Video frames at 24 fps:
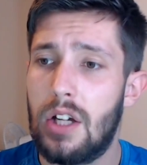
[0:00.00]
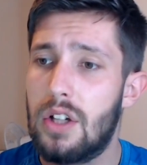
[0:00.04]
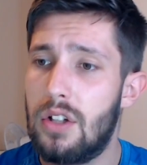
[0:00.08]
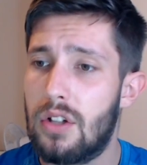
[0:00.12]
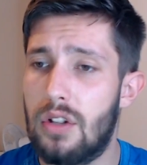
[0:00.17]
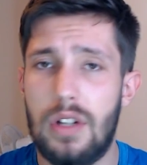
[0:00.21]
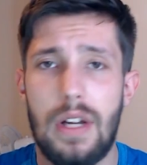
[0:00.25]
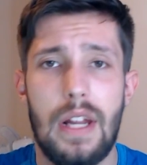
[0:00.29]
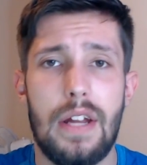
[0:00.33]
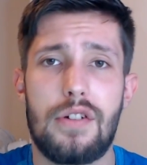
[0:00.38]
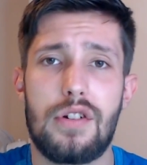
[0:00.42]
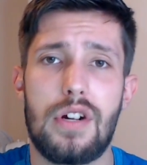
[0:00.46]

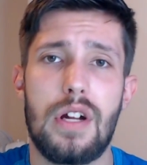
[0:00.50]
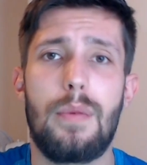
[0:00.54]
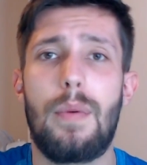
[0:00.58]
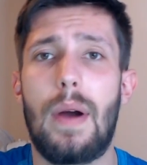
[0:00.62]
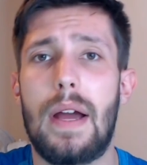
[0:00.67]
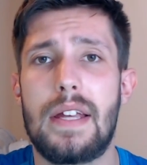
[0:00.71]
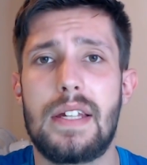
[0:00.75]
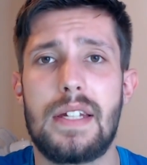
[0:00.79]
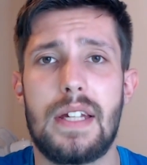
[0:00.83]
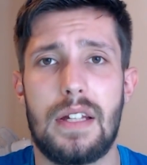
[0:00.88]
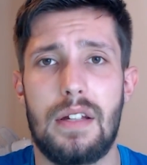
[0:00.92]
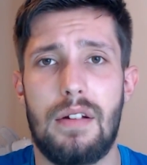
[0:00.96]
You're literally
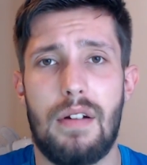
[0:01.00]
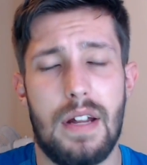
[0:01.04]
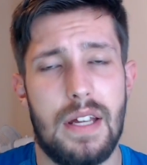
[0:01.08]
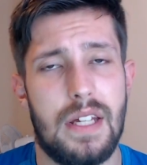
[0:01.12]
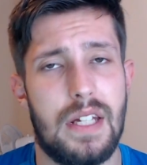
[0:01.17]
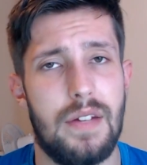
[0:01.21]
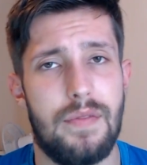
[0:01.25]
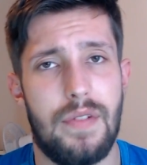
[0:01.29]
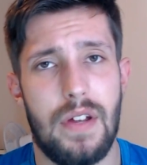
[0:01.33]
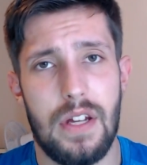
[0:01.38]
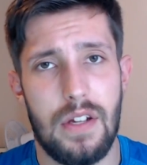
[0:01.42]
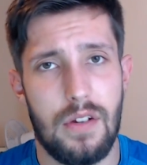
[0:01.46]
wasting the
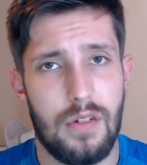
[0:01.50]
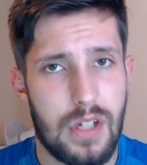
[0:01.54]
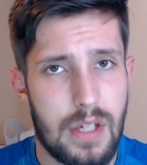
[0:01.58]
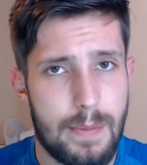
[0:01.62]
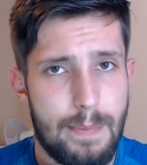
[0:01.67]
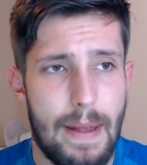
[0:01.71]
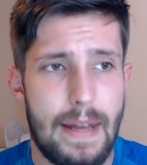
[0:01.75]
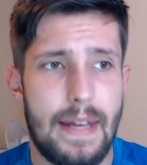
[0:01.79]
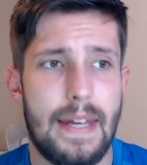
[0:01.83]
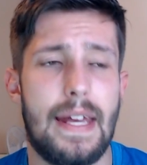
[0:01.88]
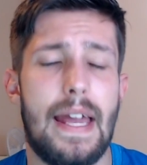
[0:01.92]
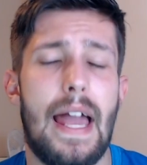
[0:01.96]
rest of it. You're
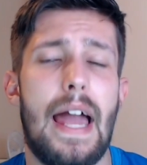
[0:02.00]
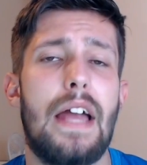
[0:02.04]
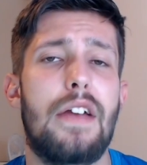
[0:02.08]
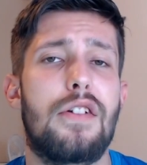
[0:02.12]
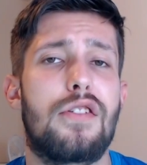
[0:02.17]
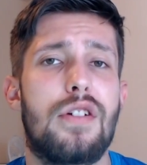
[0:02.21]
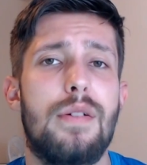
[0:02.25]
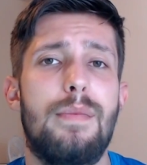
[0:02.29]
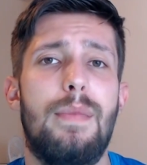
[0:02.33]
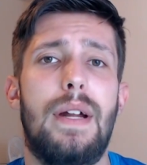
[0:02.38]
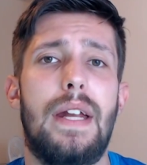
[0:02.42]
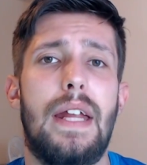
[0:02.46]
spending
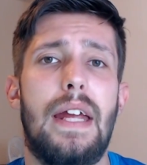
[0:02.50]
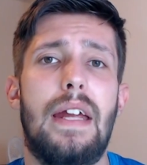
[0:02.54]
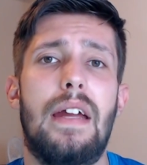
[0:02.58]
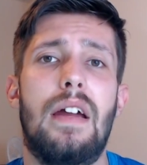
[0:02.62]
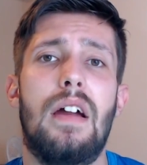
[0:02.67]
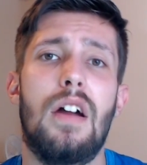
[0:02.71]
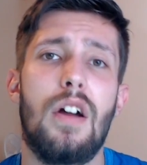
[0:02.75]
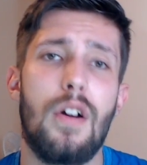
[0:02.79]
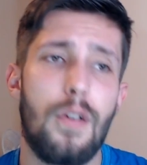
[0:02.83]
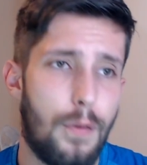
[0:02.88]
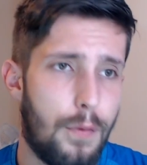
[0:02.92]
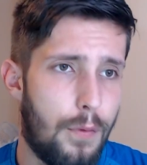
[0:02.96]
extra money
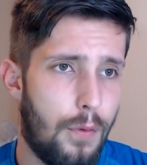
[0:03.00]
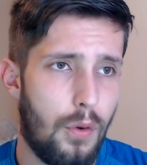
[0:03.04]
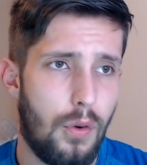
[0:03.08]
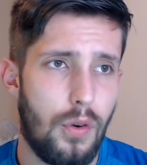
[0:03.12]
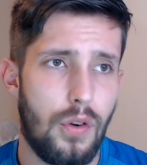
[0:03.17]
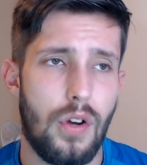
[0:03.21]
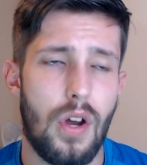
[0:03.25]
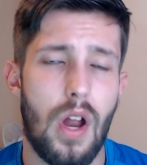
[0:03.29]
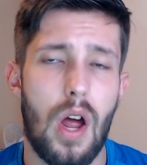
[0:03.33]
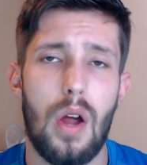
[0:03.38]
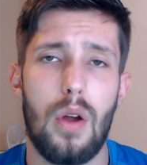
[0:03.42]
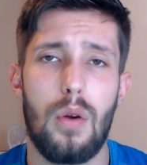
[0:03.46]
for
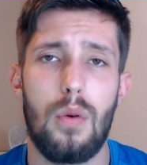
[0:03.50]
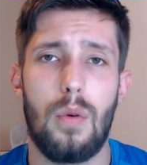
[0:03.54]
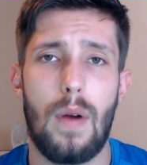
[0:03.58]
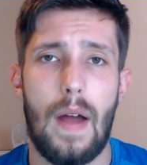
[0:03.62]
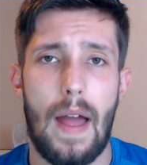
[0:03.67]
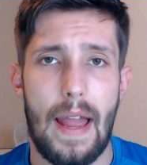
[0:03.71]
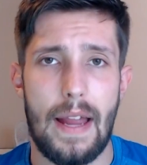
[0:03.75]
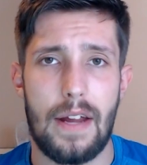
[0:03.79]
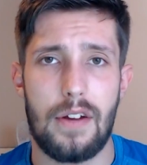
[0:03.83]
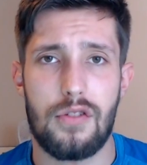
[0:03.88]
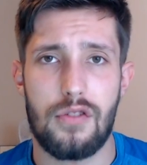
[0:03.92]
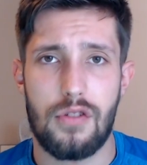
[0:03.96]
no
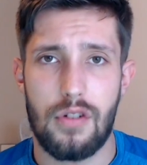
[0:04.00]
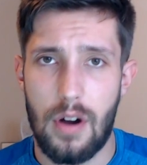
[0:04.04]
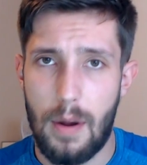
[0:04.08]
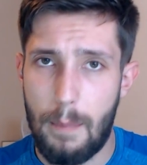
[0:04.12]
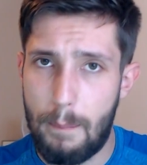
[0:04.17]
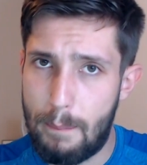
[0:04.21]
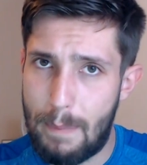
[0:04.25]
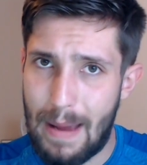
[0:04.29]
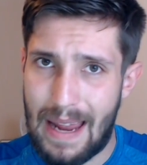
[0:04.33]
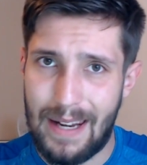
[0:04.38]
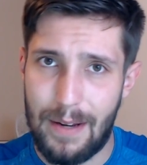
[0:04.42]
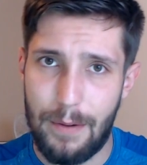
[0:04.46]
extra
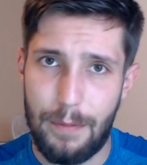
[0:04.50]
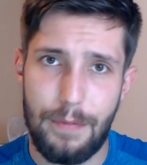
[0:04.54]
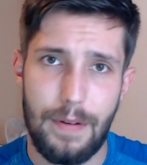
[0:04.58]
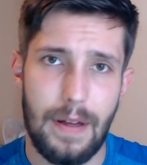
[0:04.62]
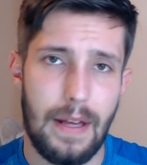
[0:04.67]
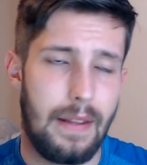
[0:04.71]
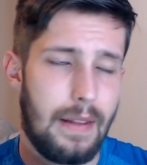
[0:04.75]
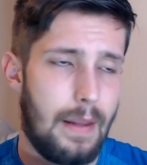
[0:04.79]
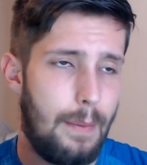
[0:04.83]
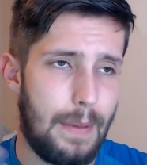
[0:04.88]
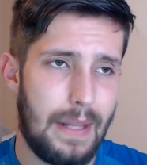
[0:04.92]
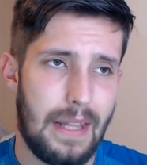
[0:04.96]

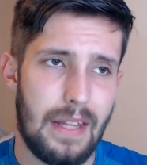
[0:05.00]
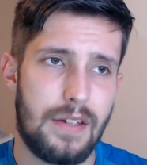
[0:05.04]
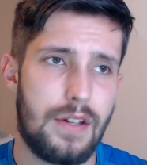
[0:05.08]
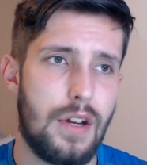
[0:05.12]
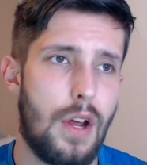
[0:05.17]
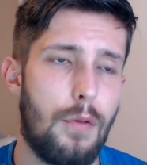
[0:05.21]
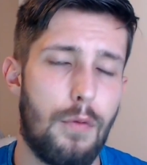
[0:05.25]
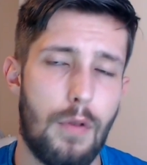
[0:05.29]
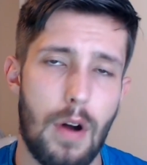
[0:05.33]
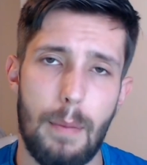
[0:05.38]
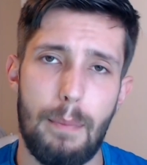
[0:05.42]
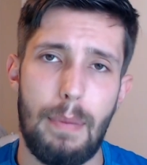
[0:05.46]
benefit. I mean, there's
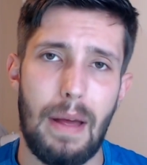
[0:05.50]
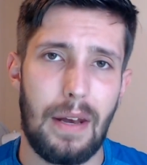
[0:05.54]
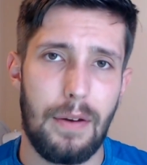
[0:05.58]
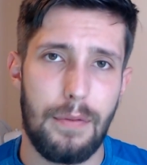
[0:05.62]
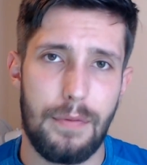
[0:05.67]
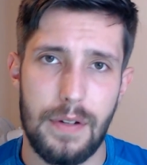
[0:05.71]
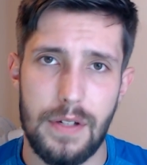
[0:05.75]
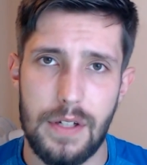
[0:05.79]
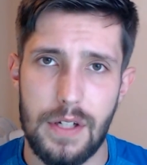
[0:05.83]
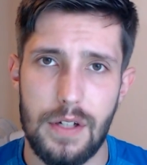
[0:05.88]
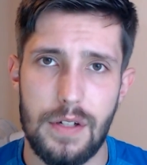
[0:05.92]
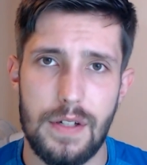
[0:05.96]
no real
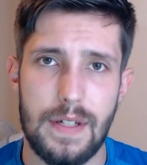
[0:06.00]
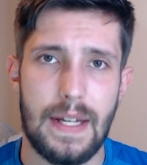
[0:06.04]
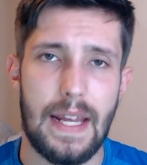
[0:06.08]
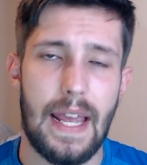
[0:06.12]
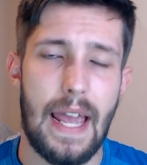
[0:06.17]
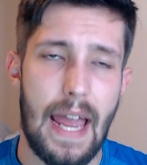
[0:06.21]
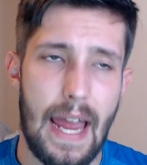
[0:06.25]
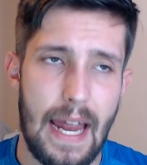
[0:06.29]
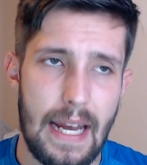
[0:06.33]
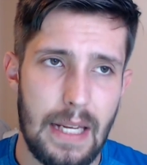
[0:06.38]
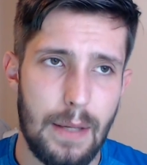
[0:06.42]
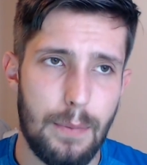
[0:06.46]
benefit to using
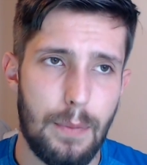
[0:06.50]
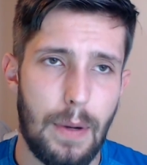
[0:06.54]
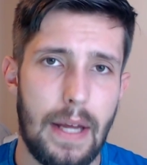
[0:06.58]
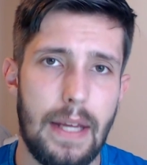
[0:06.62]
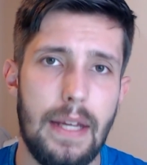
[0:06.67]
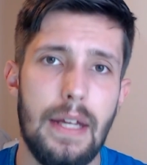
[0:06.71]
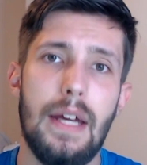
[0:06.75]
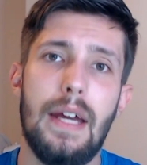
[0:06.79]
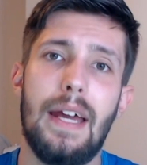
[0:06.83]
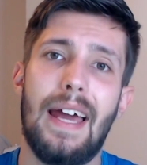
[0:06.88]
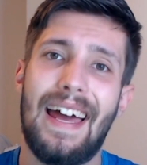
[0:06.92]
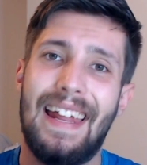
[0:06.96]
it anyway,
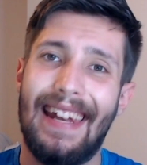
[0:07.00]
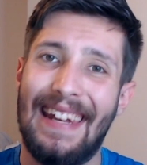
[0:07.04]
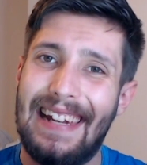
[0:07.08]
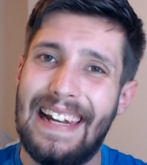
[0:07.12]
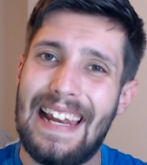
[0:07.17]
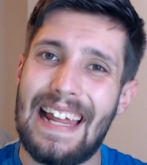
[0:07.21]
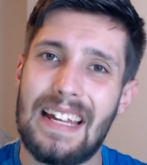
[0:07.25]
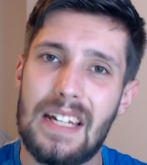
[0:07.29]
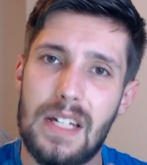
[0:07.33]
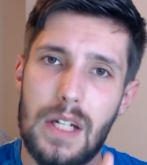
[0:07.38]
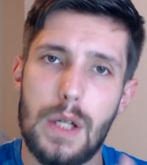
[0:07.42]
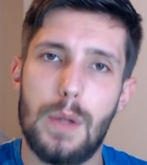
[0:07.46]

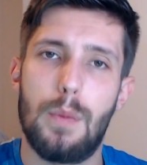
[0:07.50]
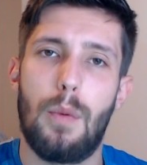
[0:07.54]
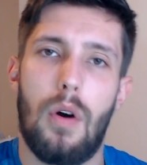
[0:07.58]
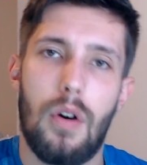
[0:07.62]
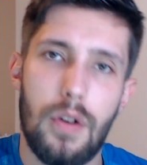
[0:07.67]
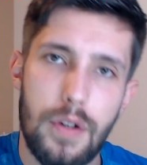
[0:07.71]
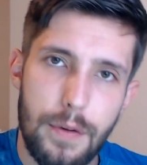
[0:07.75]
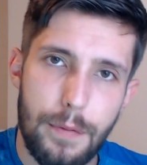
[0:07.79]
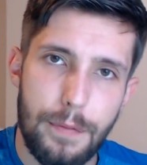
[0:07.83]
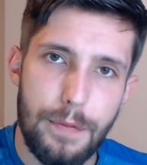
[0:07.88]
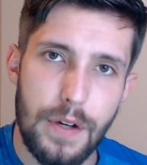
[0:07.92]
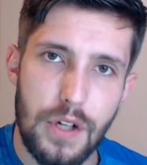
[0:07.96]
unless you are
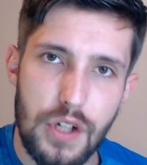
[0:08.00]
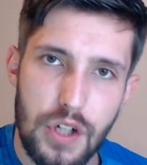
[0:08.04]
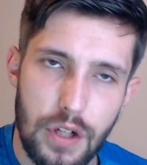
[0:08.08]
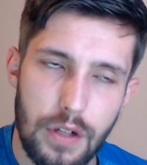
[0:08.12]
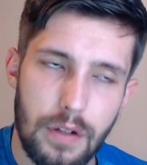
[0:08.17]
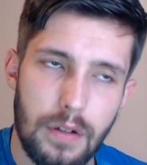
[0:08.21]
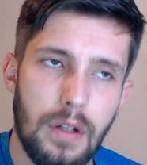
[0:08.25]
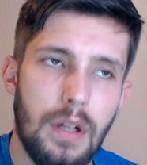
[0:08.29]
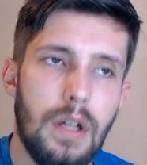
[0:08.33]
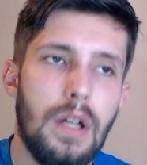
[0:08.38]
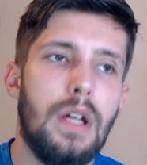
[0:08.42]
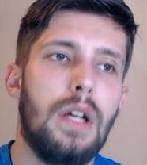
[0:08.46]
deficient.